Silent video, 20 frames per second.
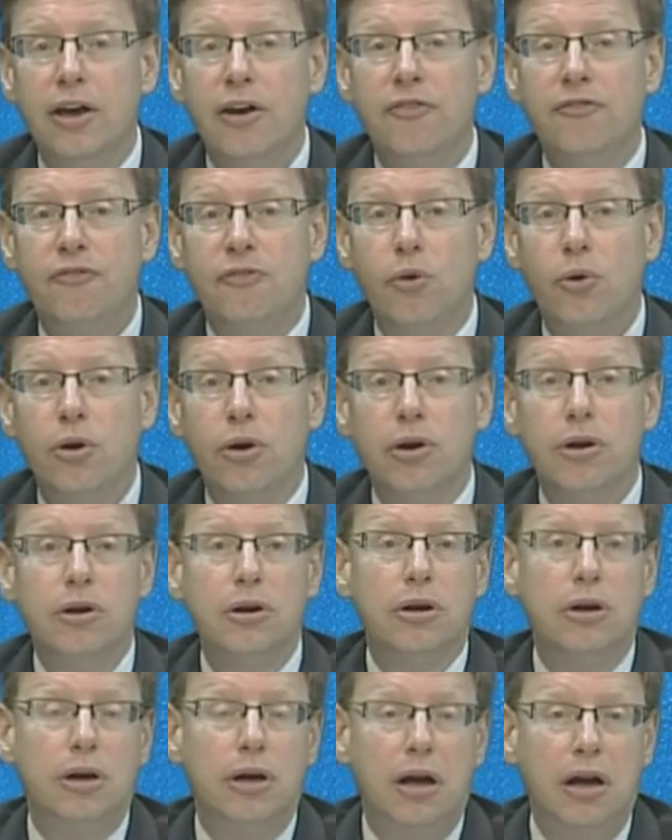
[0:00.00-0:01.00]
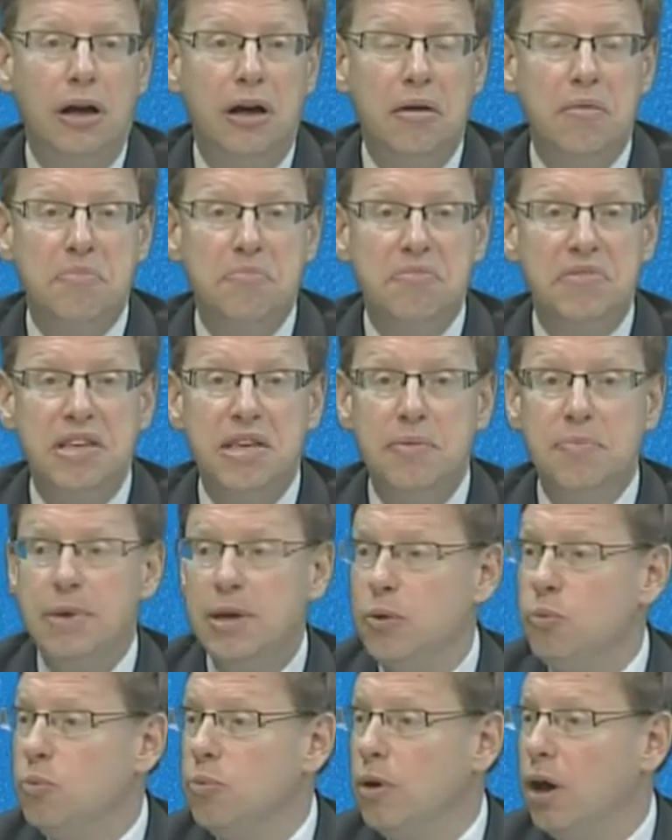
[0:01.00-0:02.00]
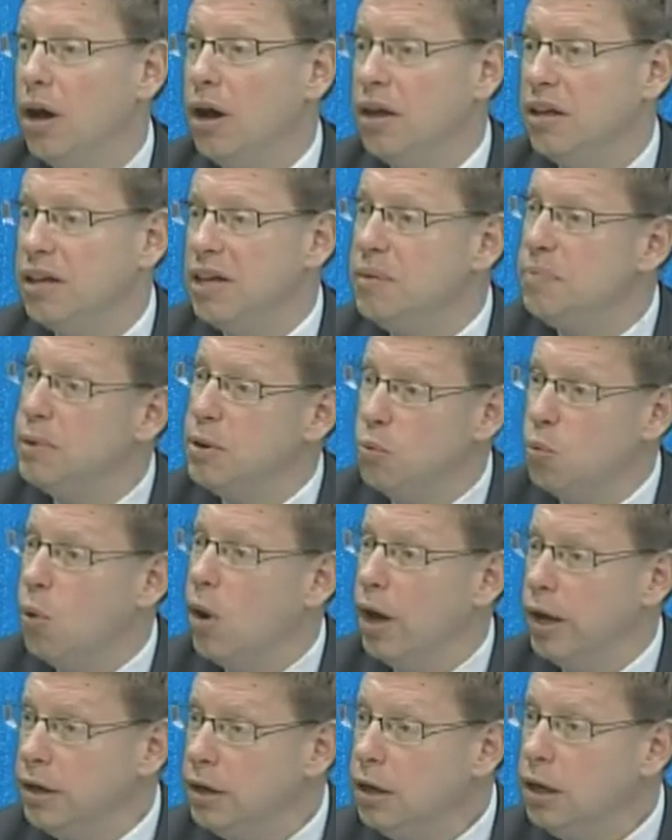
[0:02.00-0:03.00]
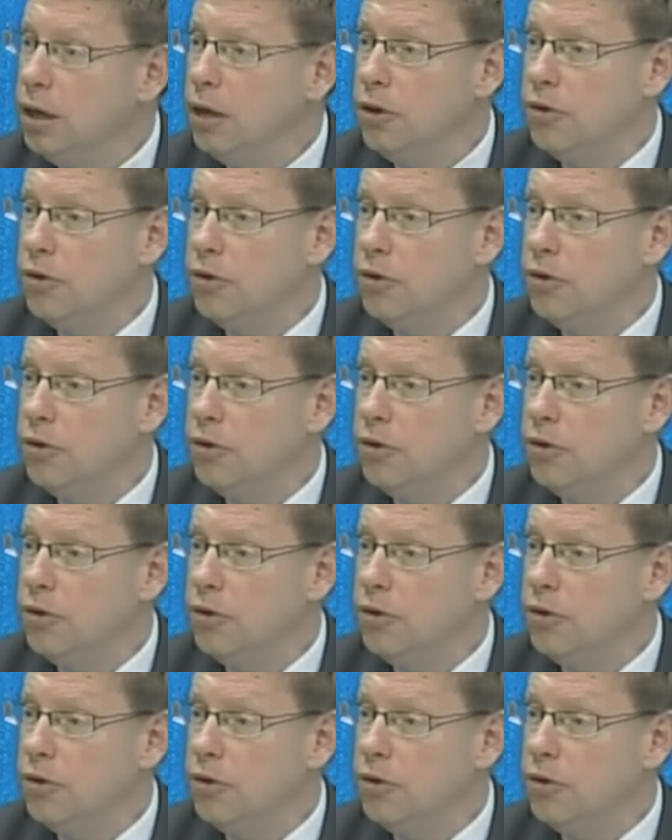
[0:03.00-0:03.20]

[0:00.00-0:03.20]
for EB1.